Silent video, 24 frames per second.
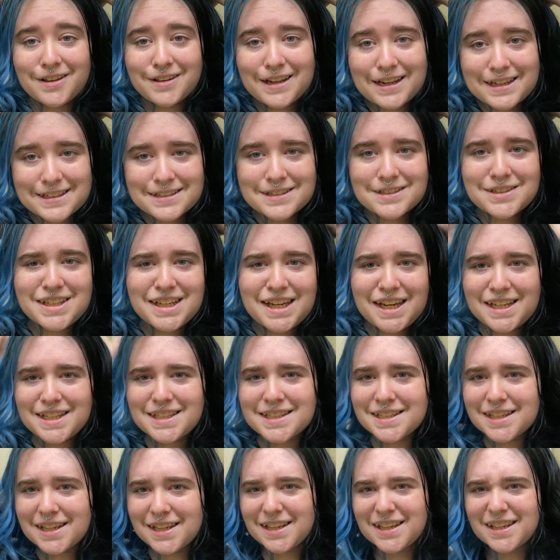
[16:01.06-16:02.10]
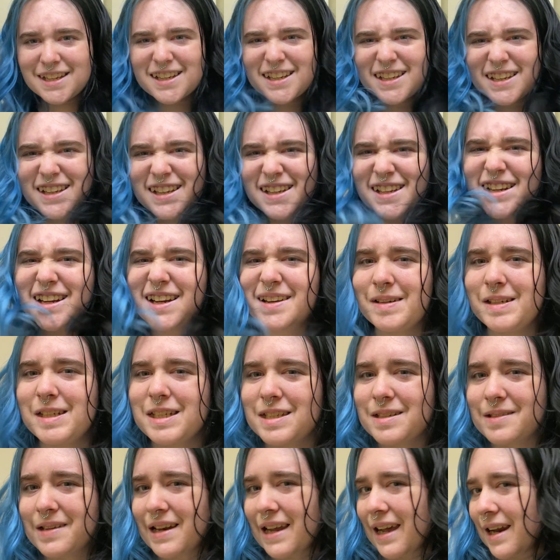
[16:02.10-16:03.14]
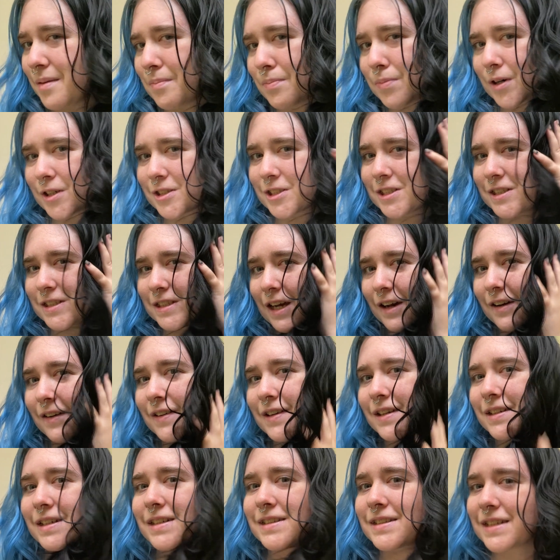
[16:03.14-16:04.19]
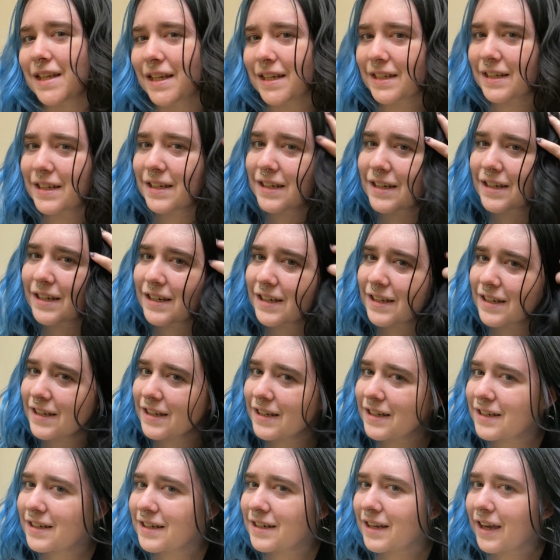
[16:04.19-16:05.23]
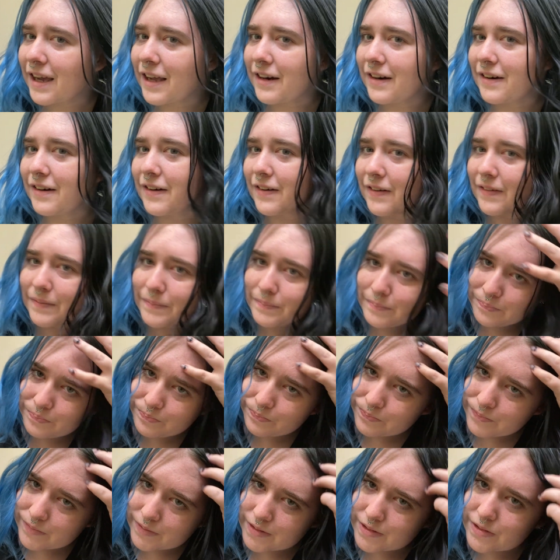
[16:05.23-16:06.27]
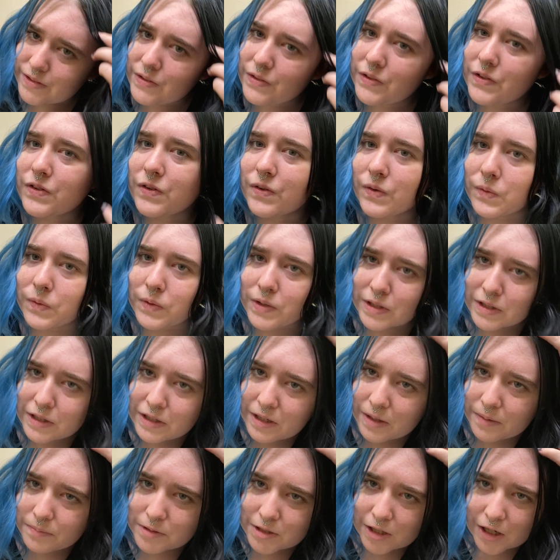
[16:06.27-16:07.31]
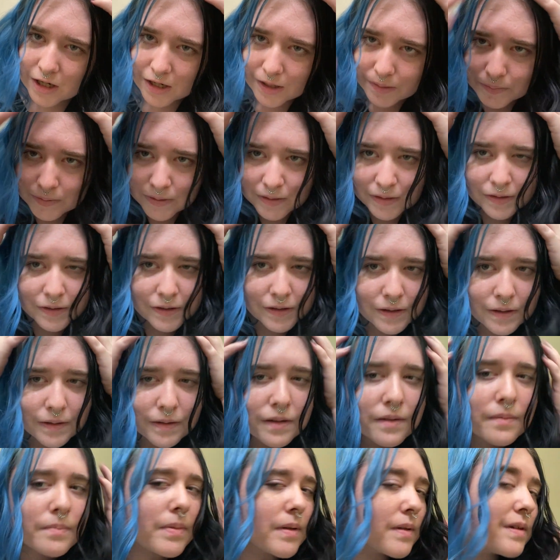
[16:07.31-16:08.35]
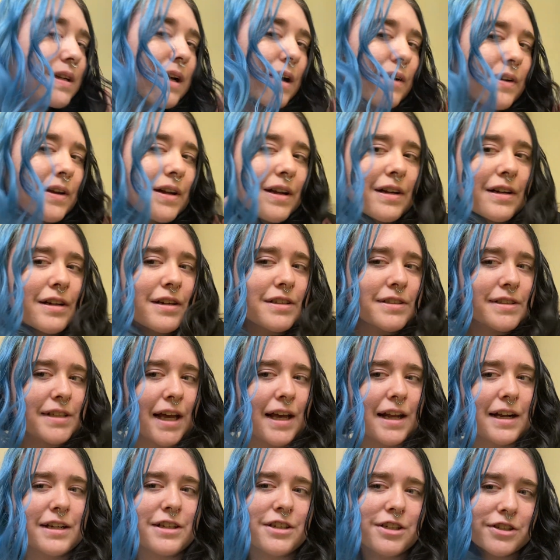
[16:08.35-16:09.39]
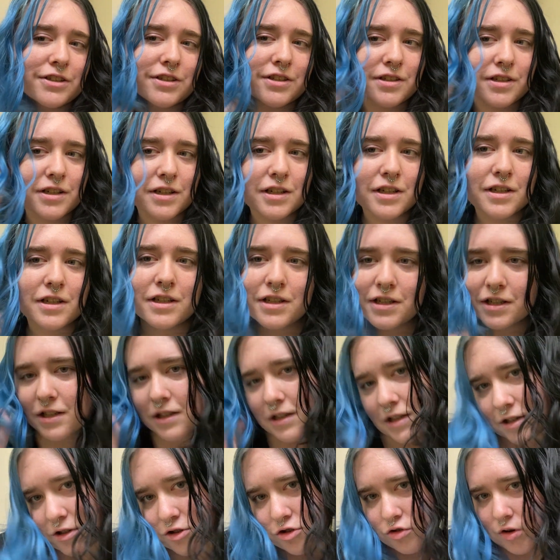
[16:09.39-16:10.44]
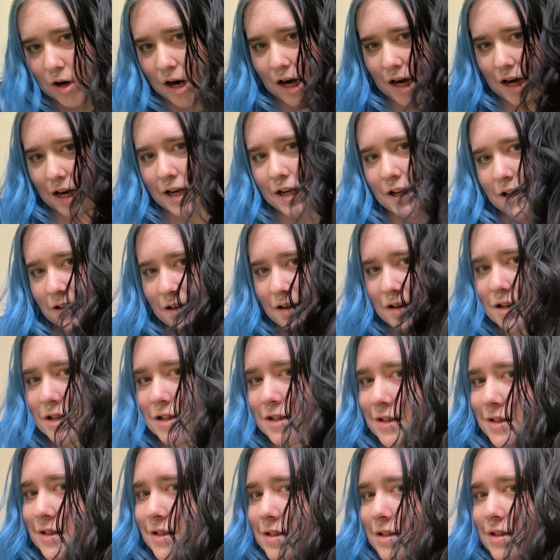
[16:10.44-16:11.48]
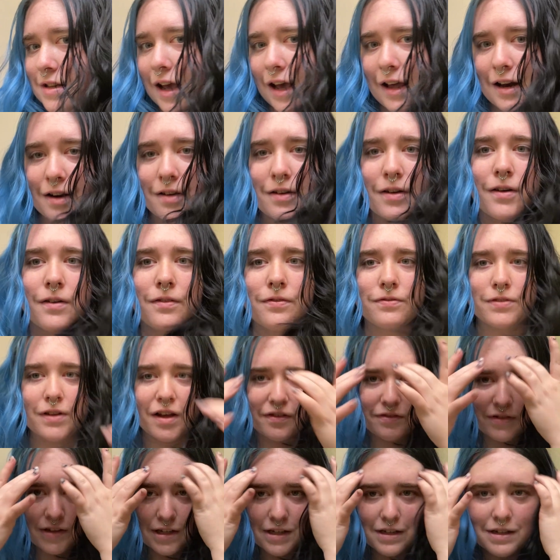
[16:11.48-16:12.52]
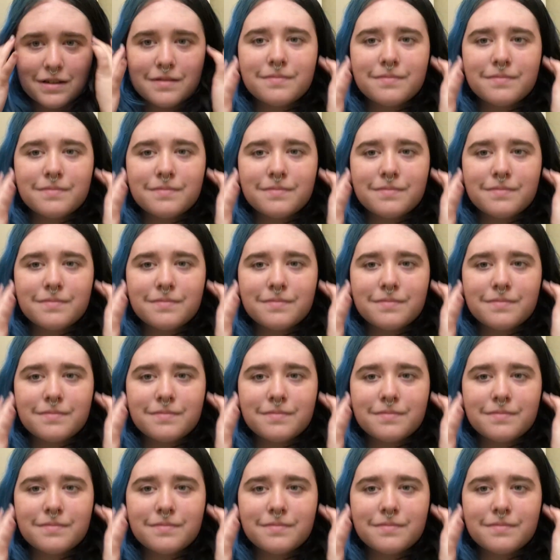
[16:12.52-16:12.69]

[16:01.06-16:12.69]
last 2 days, and I just kind of brushed it down, and it's like, I don't know, it's a little oily up top here, but down here is kind of just dry and just, I don't know, fluffy.